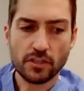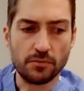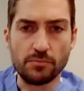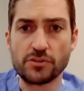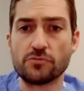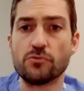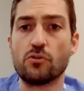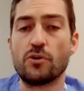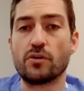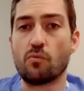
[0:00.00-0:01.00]
let me mention
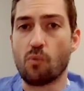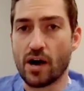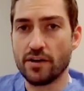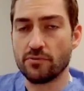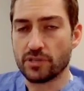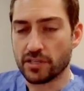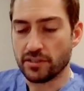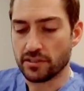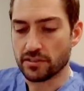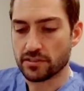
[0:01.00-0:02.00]
real quick why do we
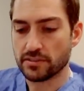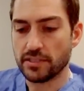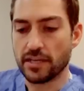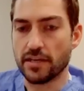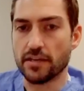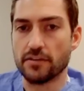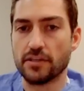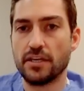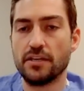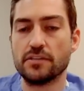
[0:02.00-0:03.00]
get these? And
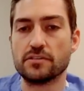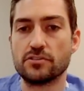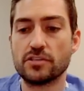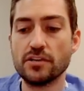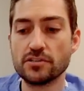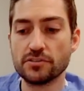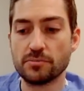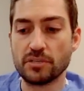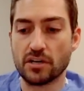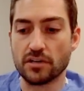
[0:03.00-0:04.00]
it is essentially
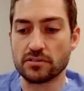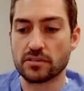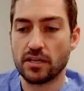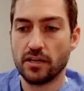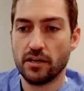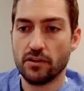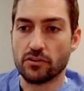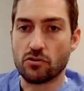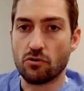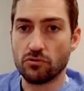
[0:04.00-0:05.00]
because
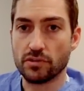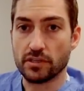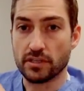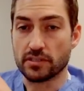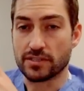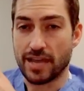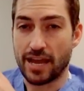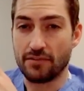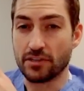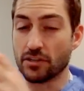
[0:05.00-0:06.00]
the colon is
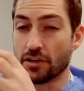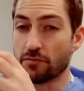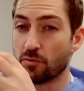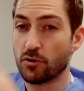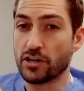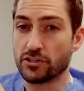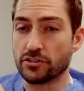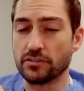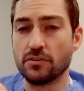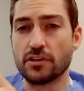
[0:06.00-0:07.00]
having a lot of
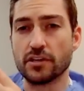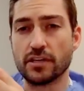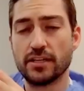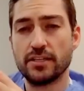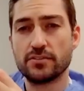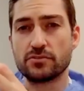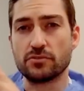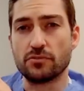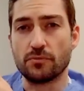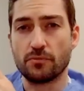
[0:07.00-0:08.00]
pressure. Okay,
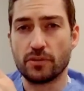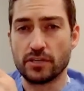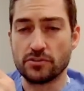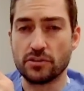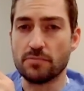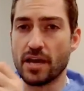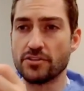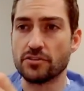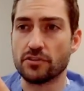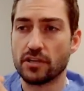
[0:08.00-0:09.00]
so as you can
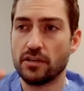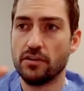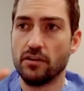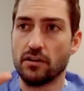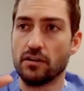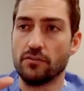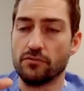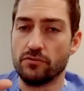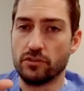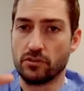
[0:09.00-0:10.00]
imagine, uh,
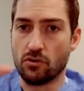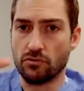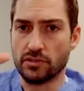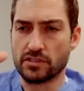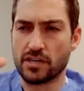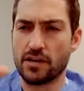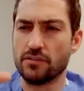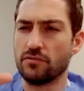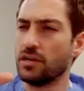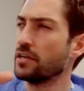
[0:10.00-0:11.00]
the colon is
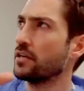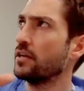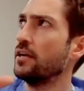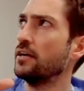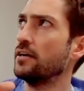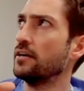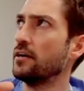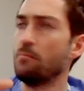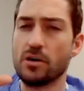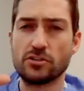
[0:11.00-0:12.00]
kind of like uh,
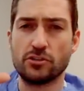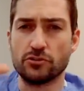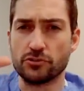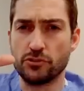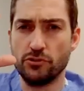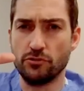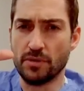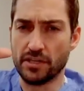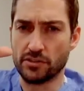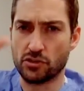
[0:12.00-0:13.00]
a muscular
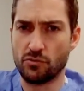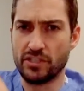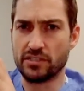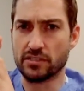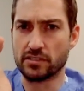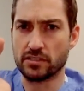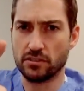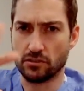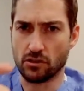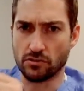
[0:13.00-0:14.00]
tube and it squeezes
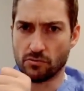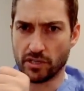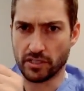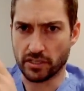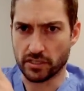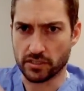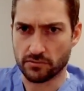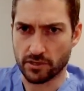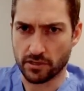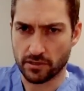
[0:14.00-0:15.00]
along the way like
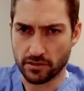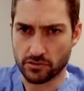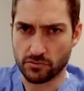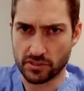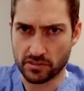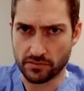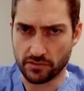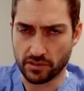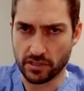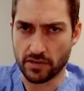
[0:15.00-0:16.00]
this, right? It squeezes
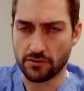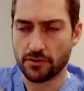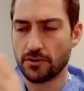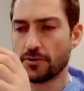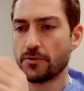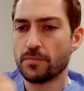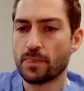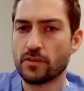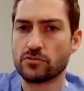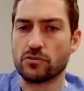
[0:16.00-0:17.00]
everything down.
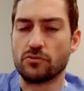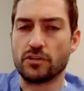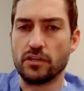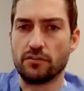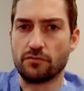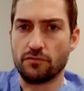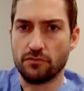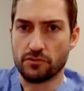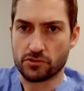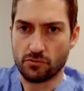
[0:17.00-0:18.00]
So if
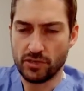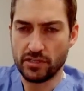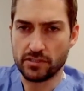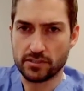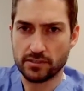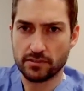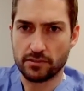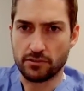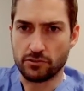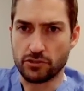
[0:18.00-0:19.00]
the squeeze,
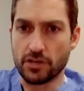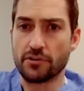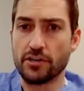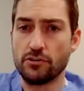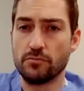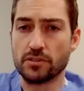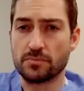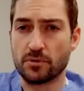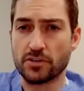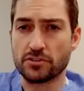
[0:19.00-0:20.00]
you generate too
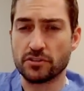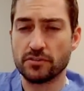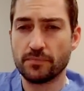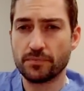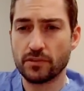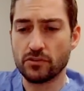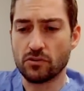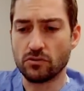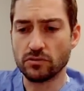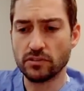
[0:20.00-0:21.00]
much pressure in the
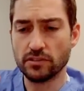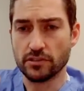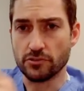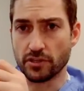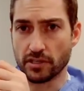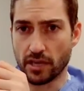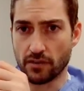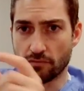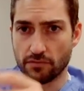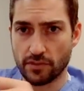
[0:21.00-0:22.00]
colon, then you can
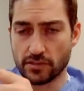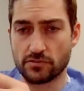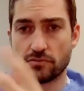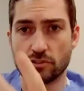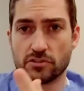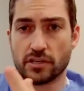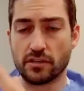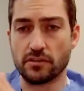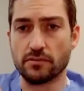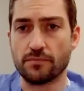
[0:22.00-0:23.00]
have, that's just
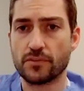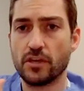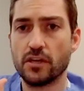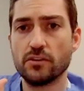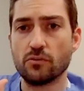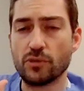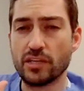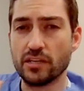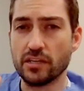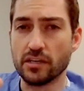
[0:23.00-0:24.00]
like the, the
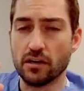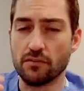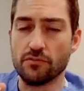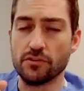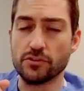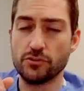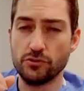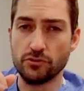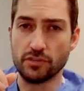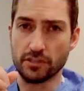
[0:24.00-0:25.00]
weakening of the,
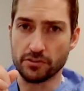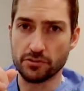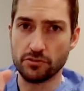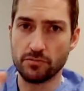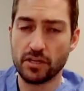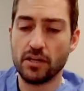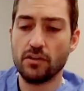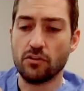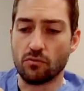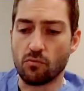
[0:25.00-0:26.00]
tu- the inner tube.
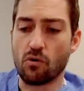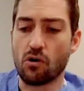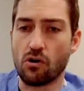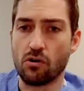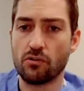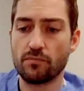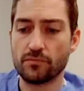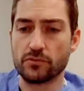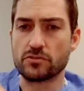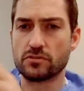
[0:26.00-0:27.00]
The wall,
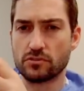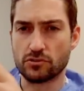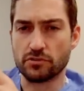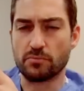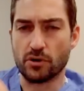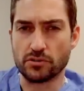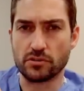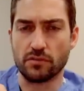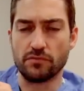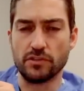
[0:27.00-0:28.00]
there's certain parts
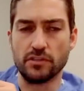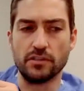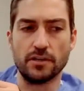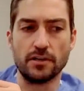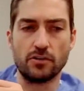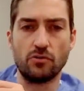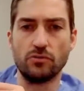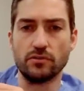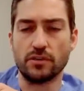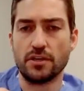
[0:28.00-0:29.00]
of the uh,
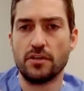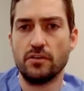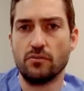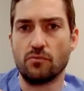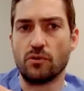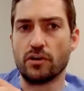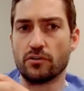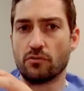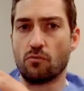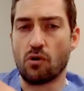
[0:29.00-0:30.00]
colon
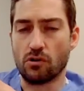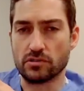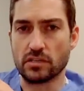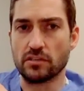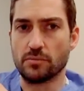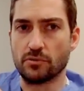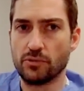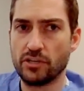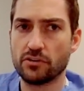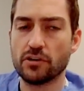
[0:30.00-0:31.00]
where the wall is a little bit
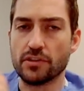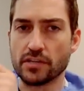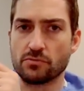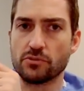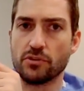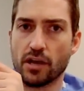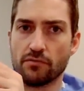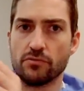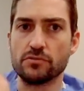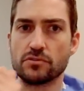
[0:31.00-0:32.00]
weaker, and that's where you
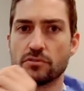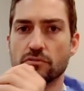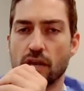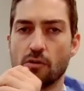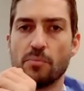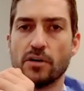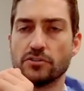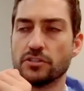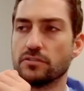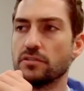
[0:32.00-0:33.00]
have those little out
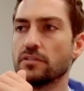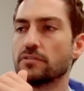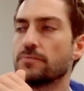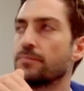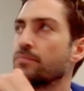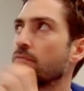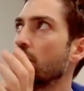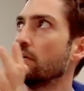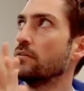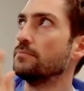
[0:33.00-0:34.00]
pouching things.
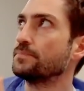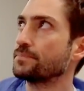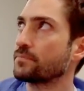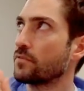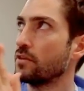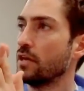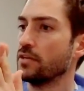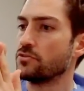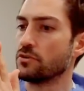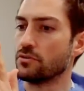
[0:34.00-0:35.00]
Um,
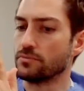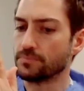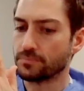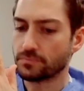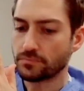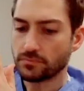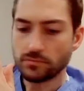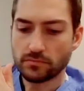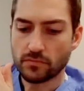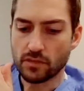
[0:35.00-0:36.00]
and so,
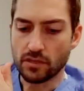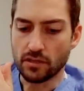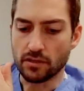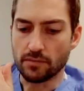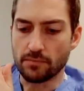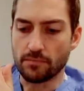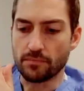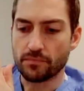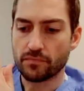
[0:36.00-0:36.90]
um,